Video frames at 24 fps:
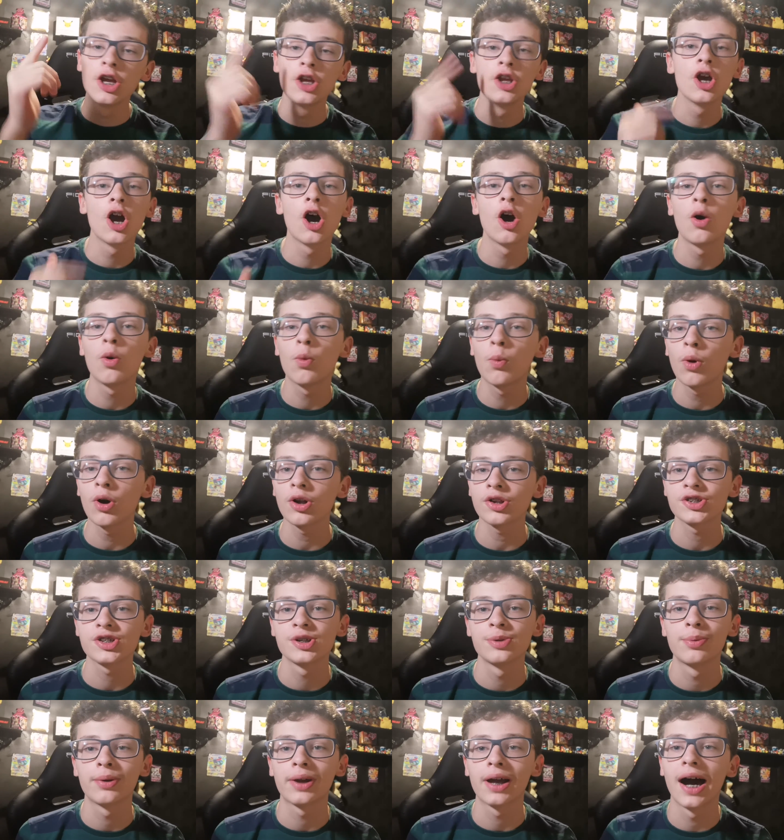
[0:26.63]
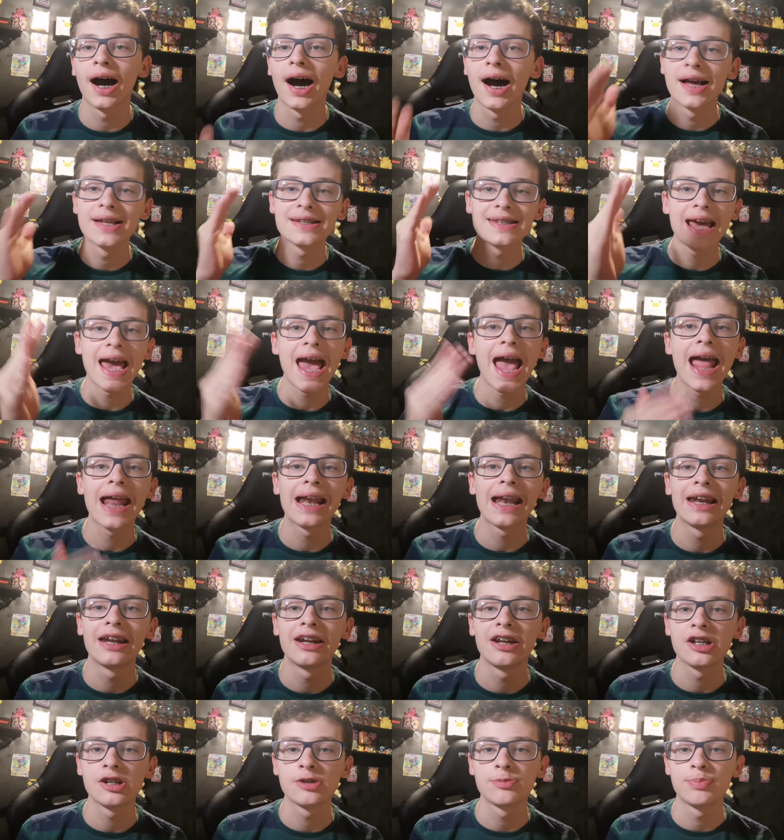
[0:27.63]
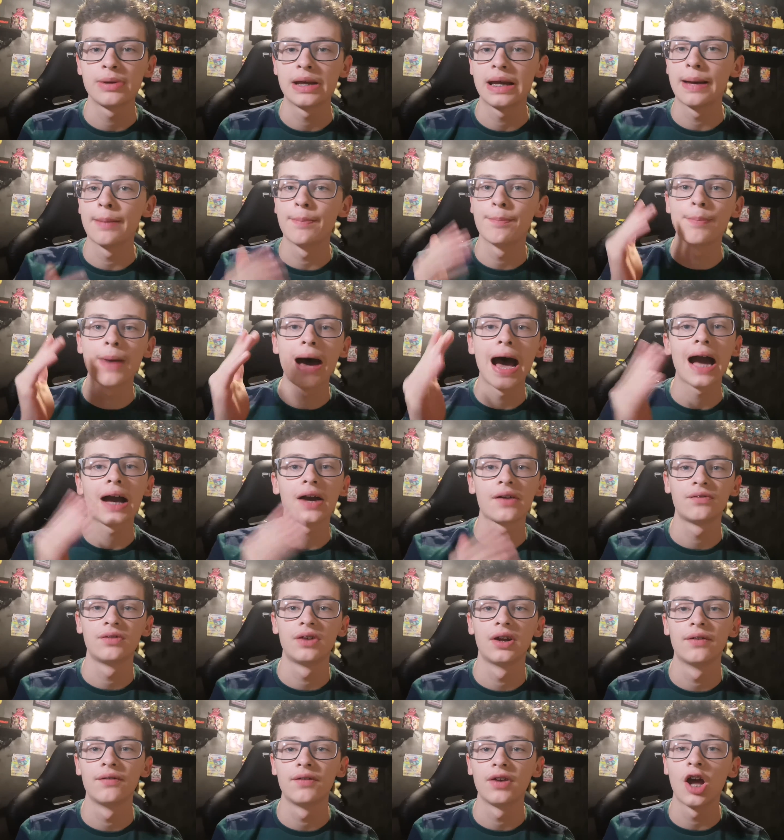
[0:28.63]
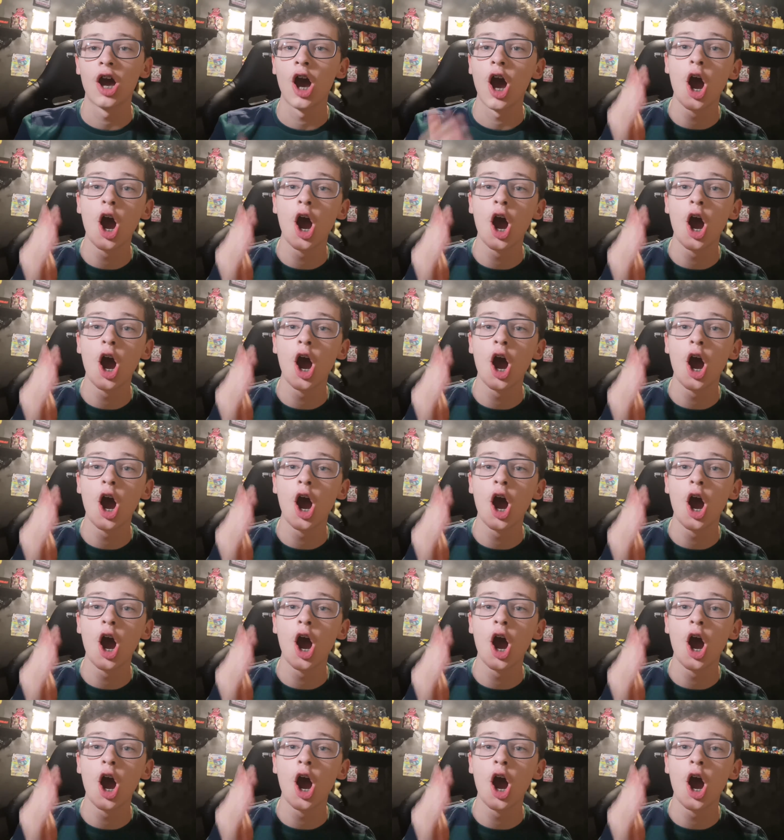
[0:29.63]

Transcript: Yo, what's up guys, Alien ESP here, back with another video.